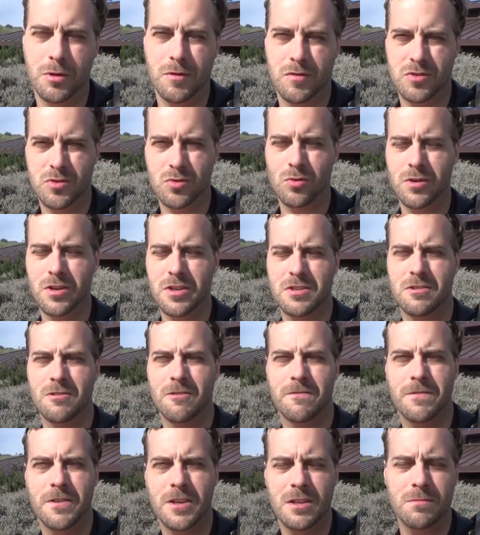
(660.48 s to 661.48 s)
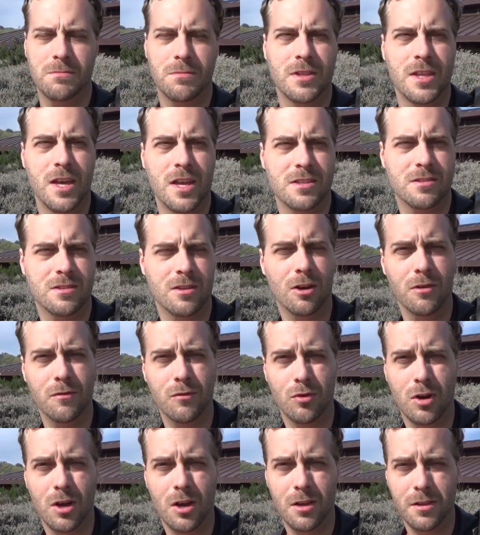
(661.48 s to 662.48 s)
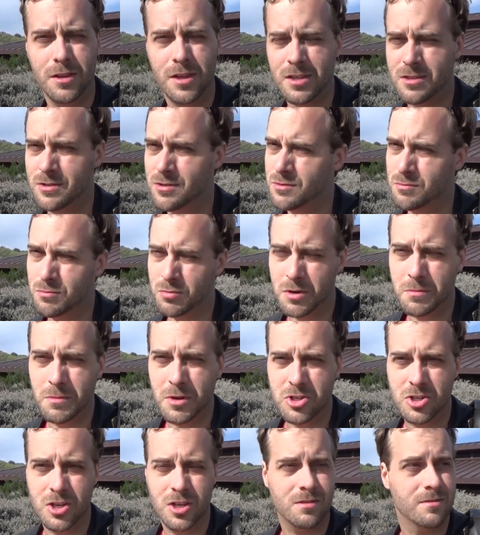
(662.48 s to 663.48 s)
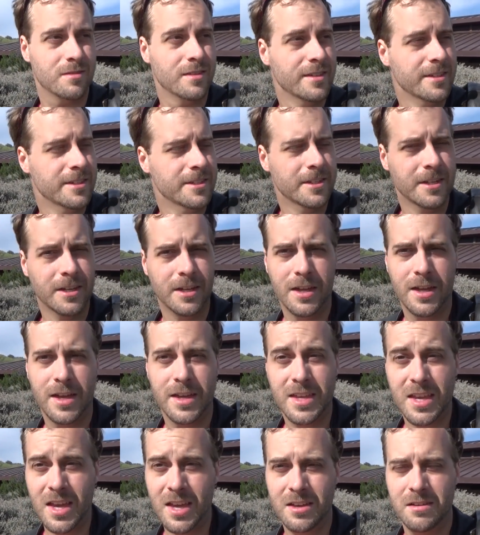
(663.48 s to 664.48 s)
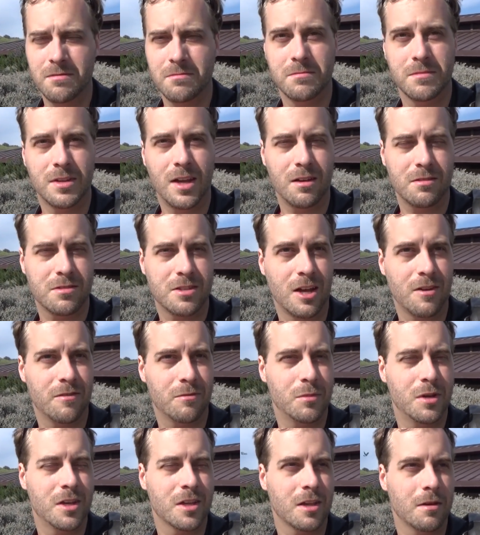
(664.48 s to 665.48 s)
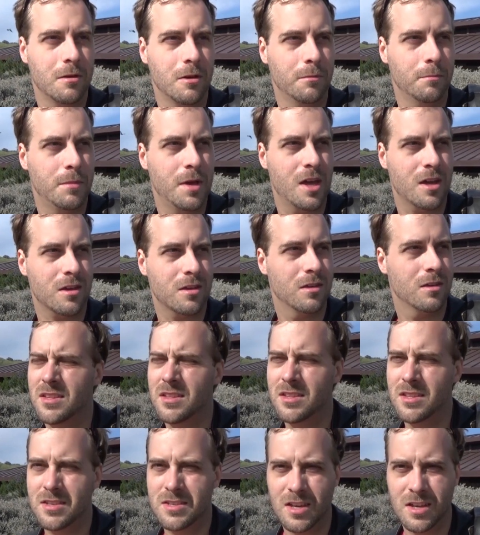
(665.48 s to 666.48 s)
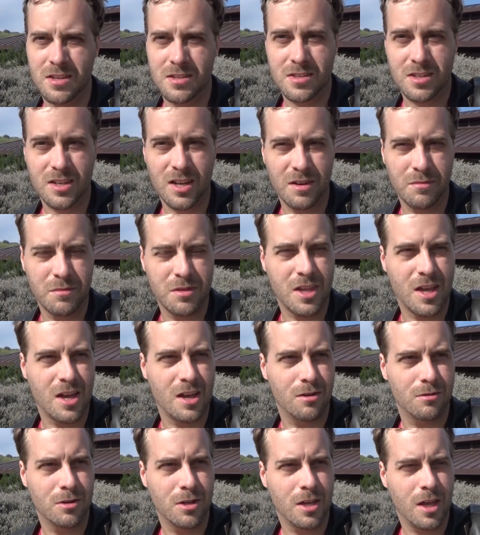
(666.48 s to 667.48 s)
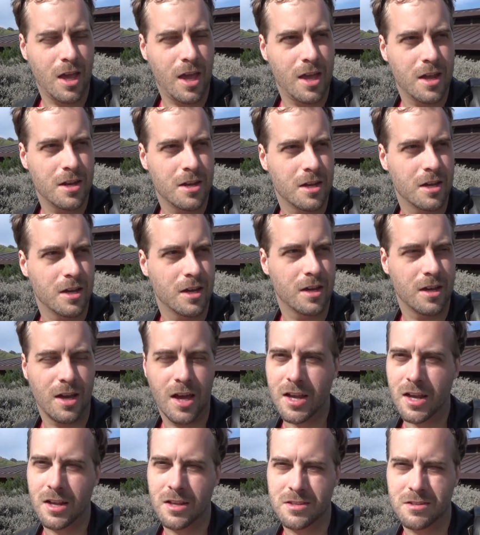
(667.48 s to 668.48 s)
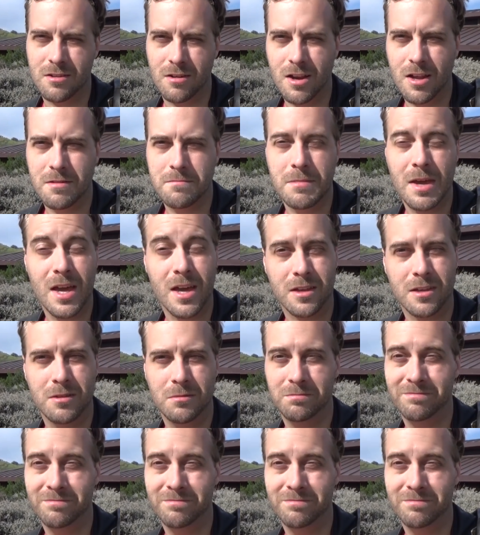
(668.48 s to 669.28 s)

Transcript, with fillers: bit of soreness in your feet, but that's overall, that's pretty much it. Yeah, now it's time for me to get on back. The sun's coming down and uh, I gotta start heading back.